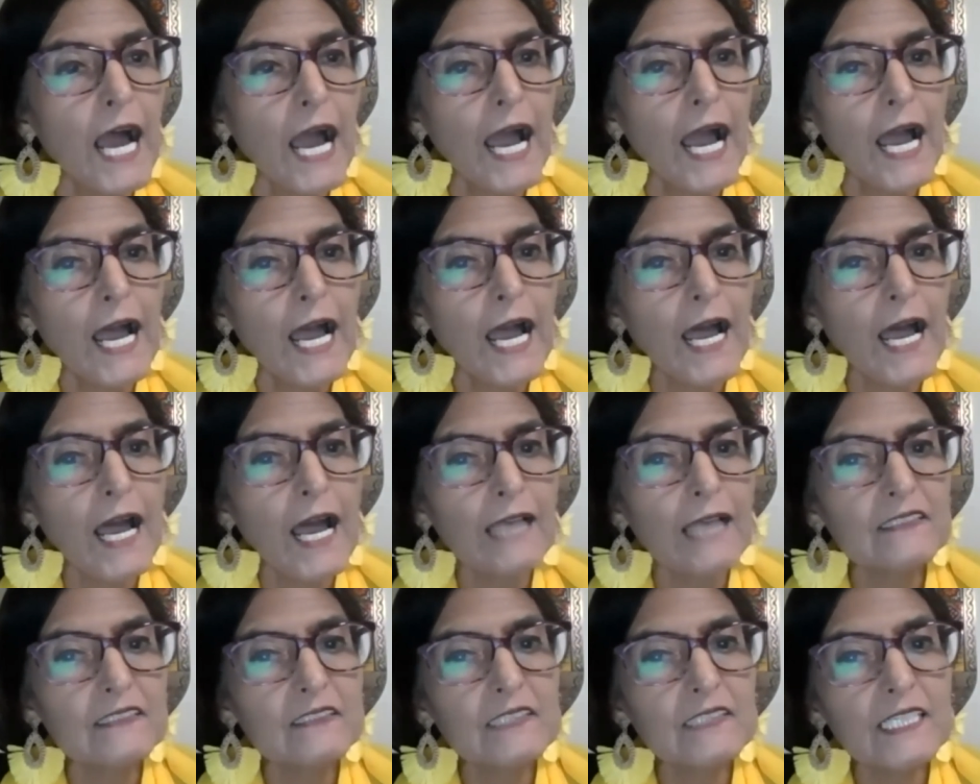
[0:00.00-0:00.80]

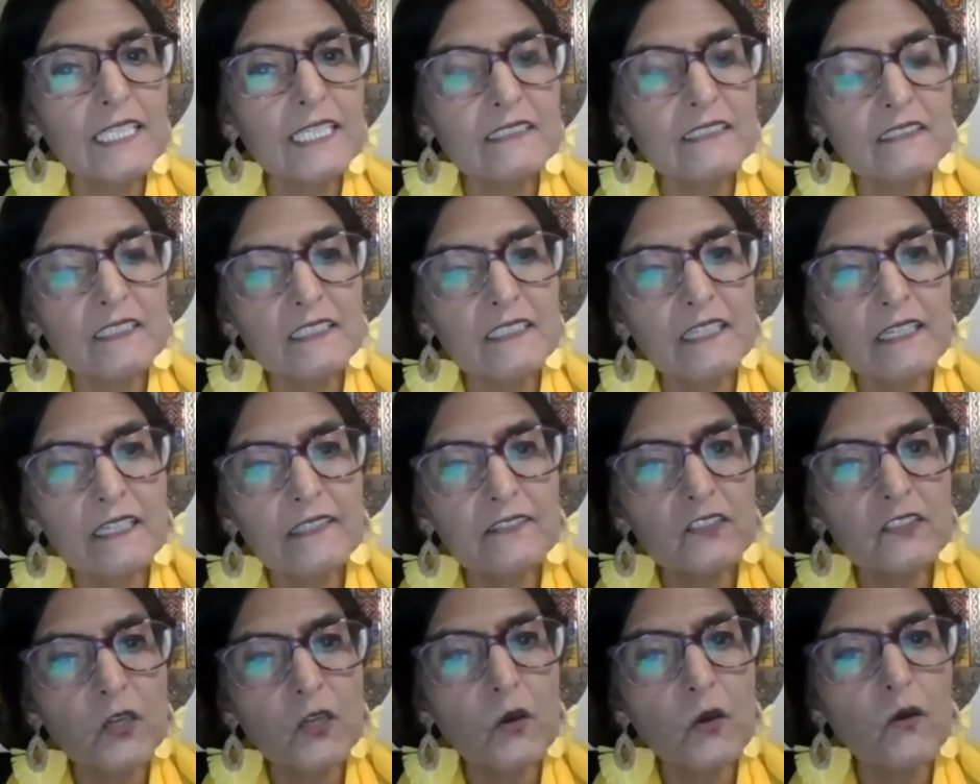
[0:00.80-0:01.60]
As Latina
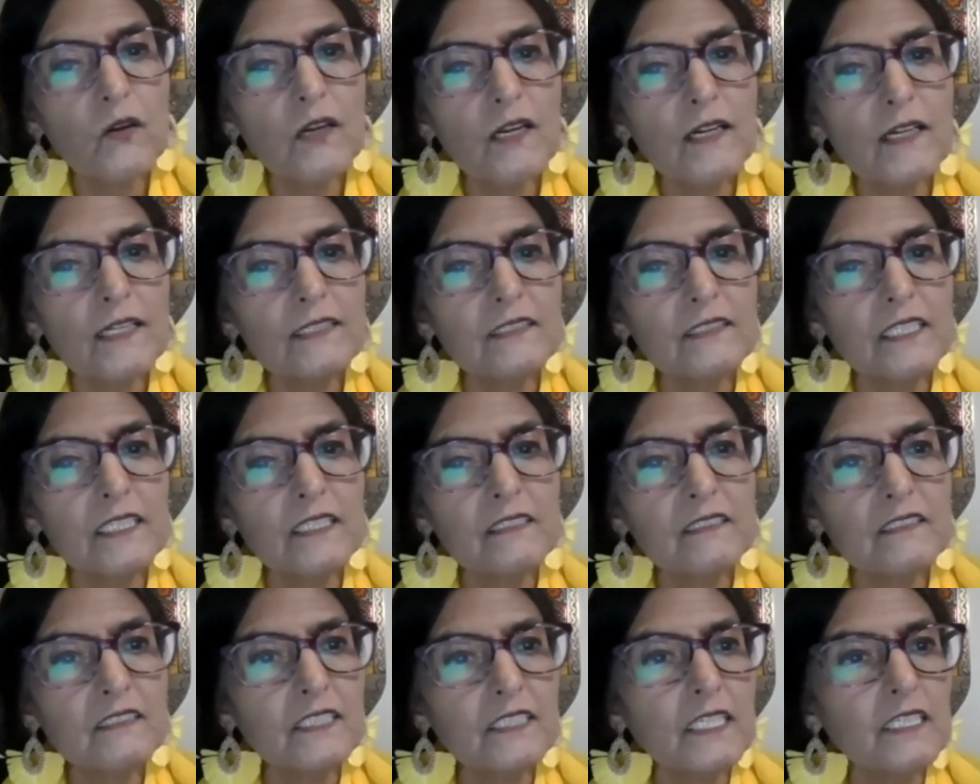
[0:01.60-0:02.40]
scholar at
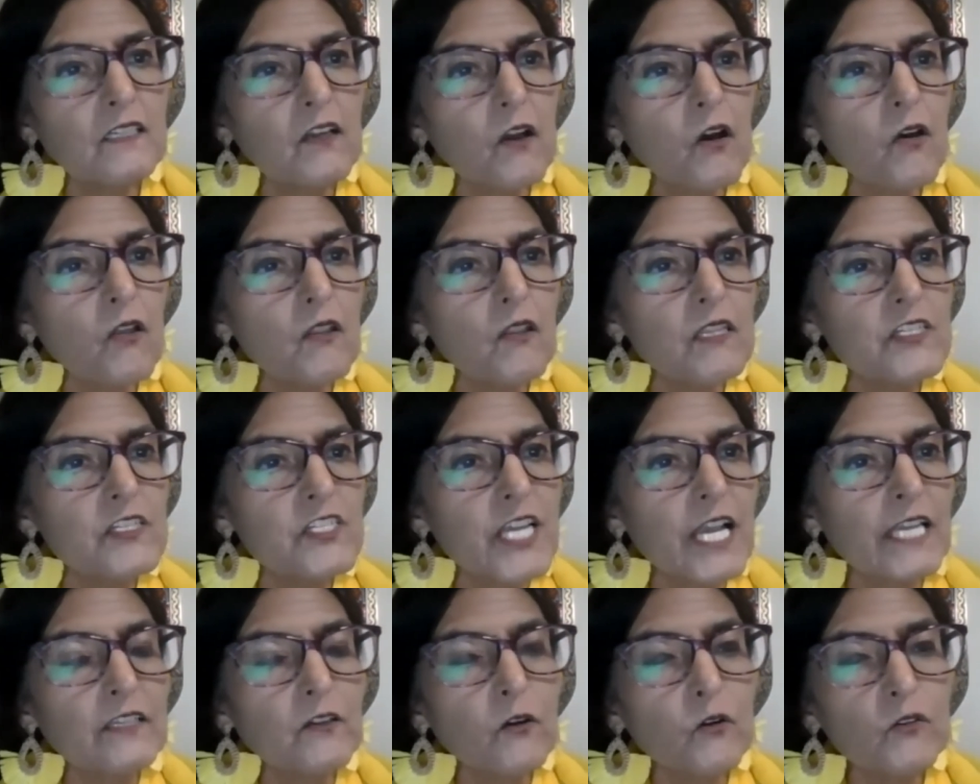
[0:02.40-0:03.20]
King State
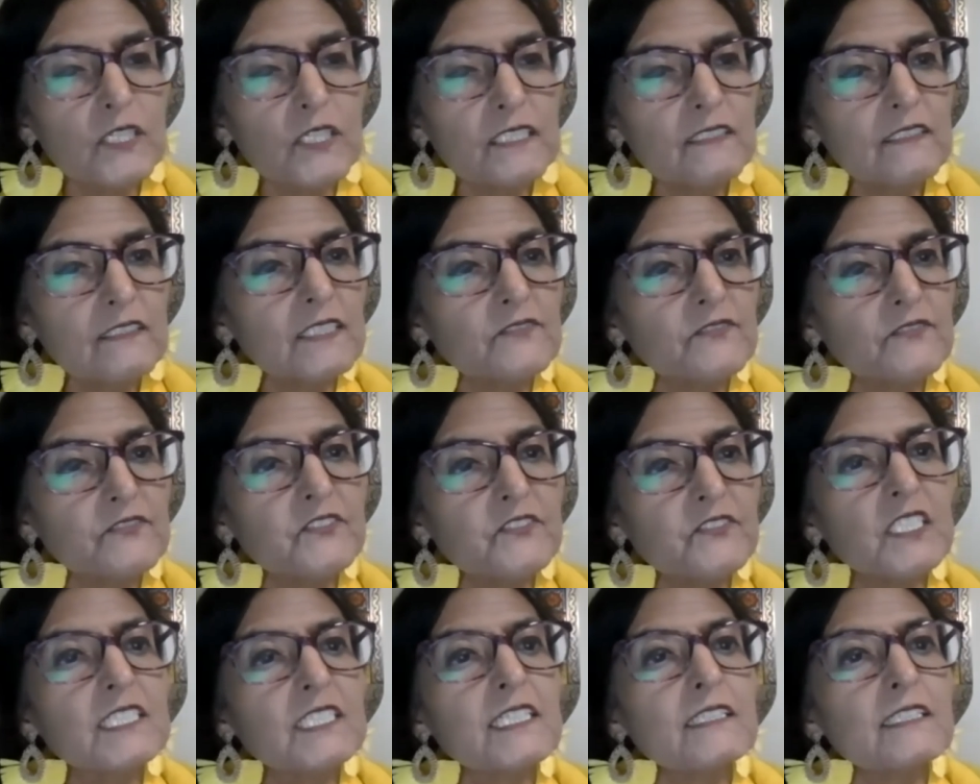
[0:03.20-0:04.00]
College, I honestly
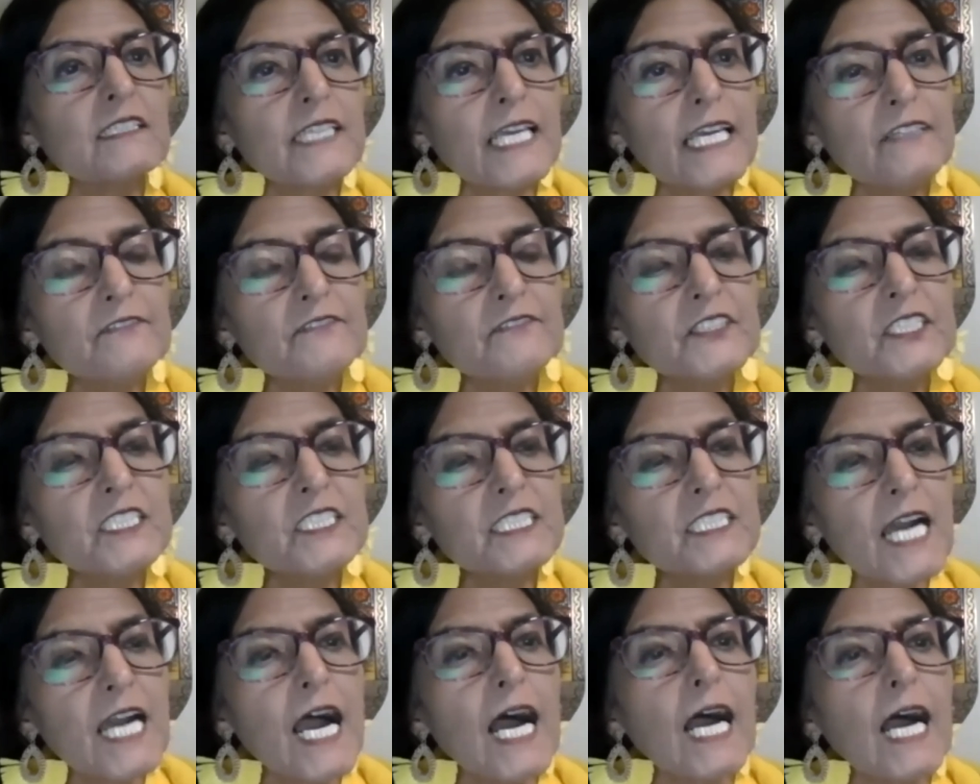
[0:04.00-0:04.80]
feel that every
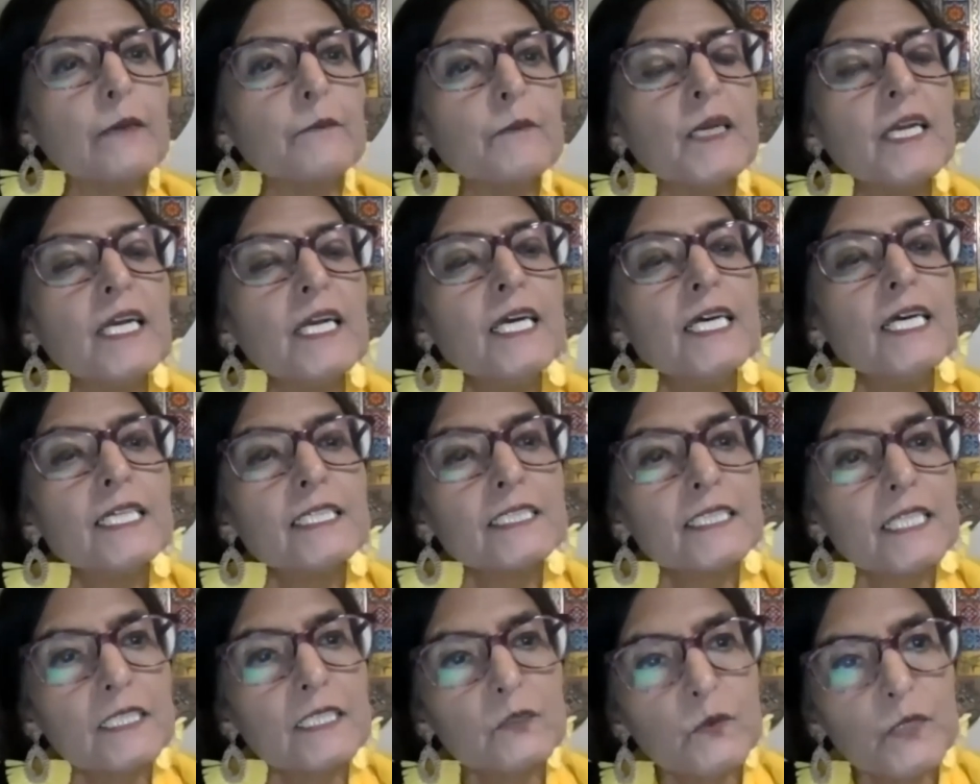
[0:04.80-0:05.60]
time
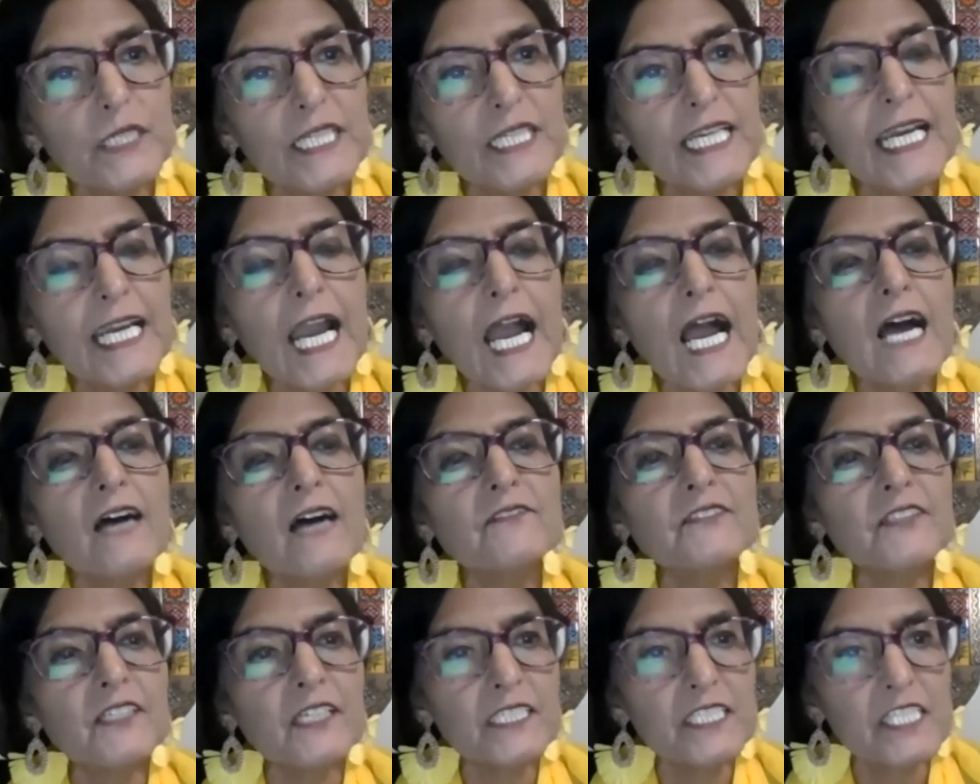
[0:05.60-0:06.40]
that we
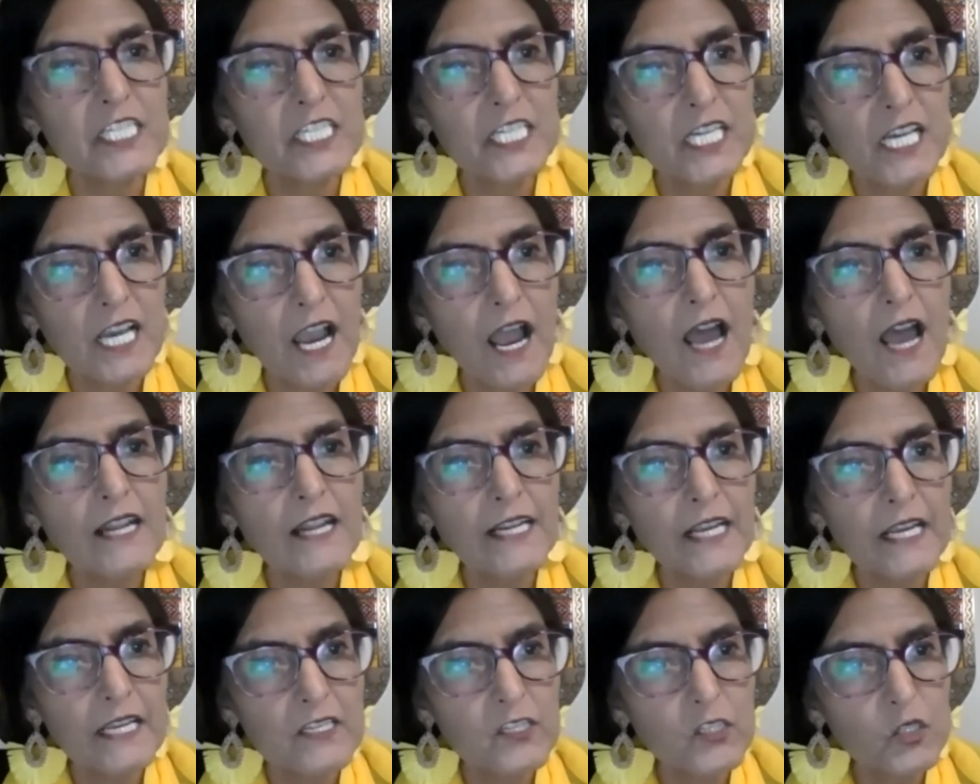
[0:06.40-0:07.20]
have a
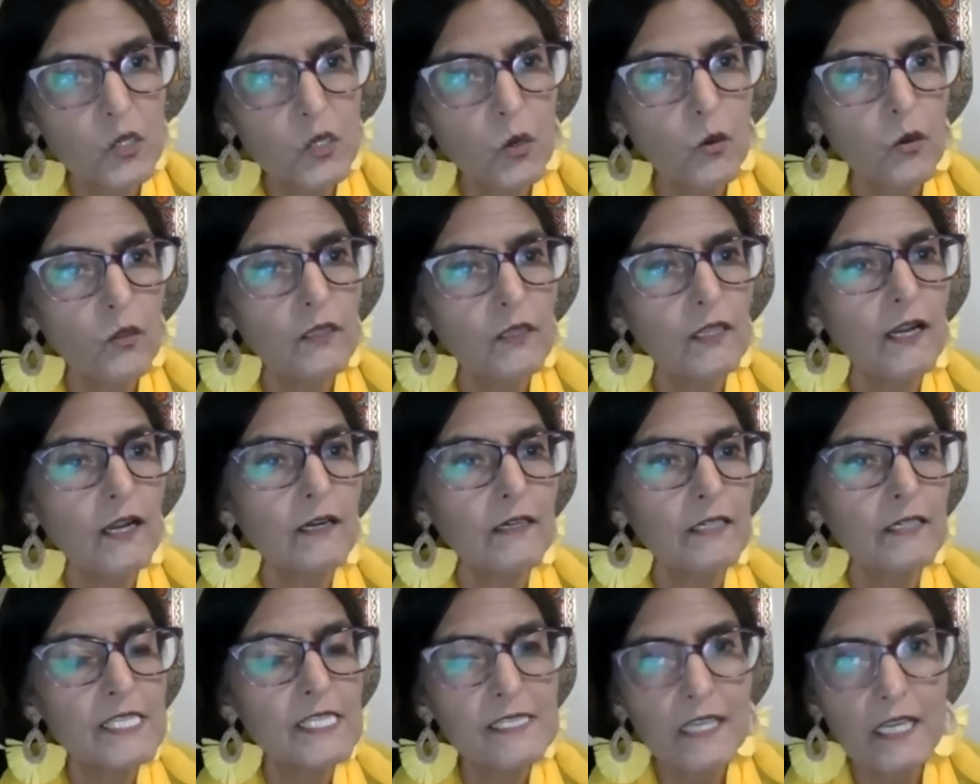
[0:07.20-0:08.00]
Chicana
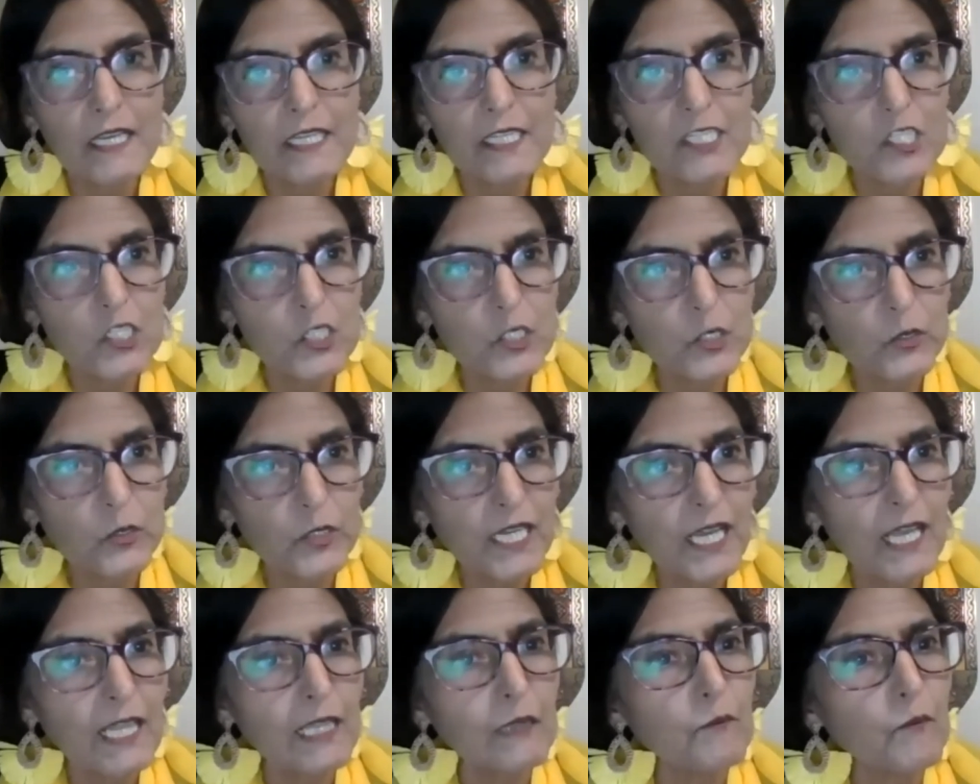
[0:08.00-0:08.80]
scholar is a
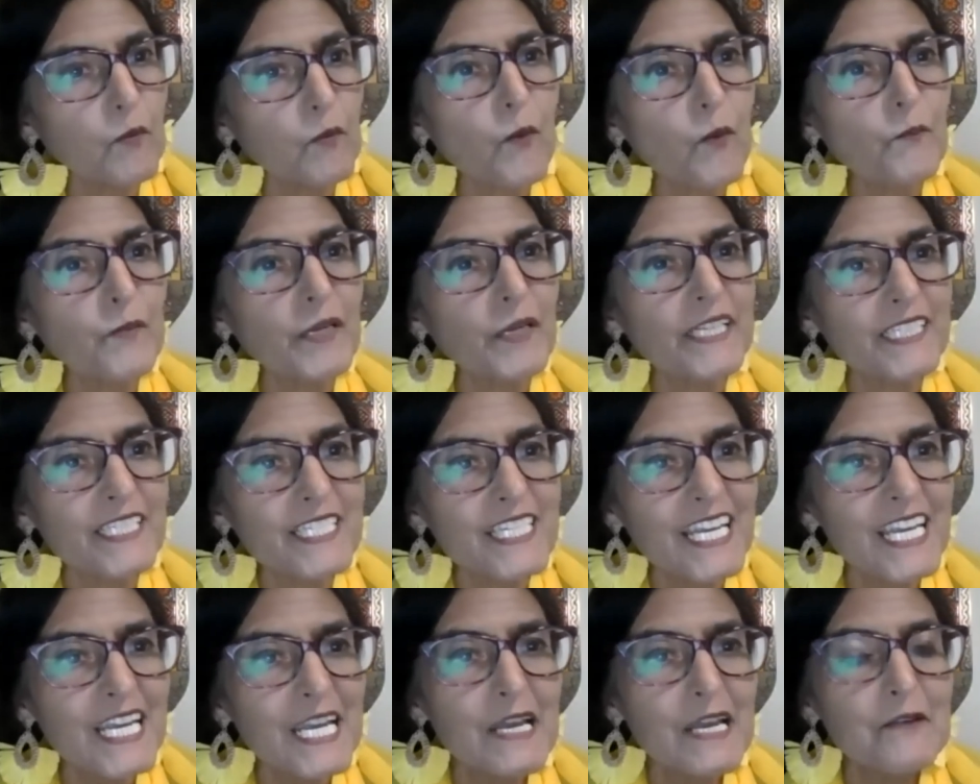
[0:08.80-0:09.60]
historical
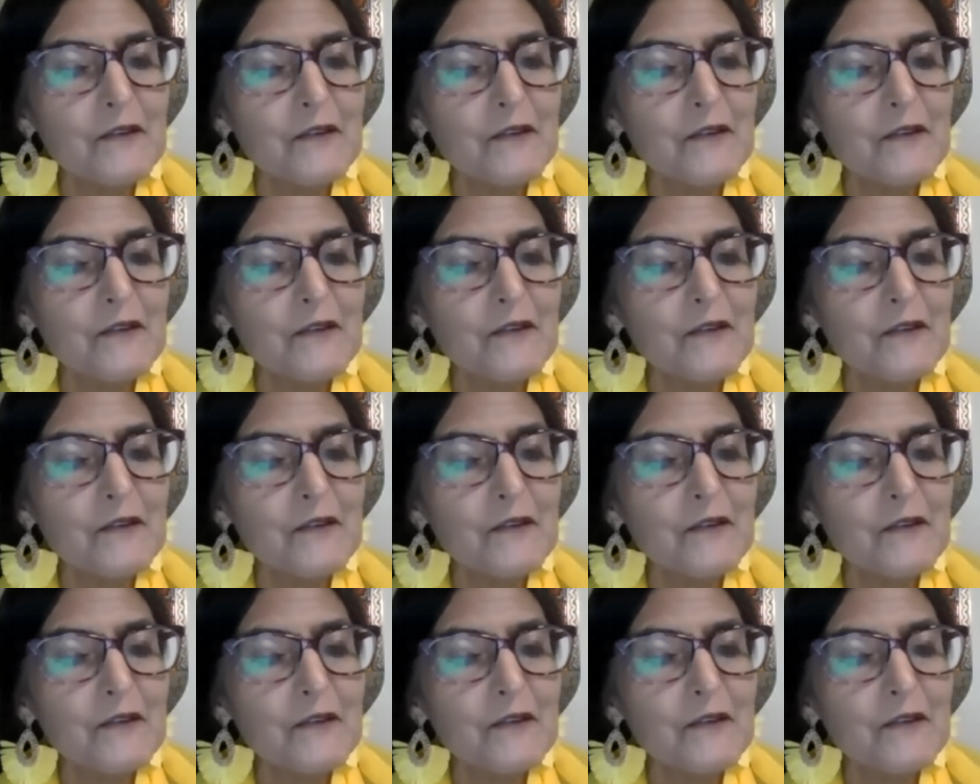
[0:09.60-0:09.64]
moment,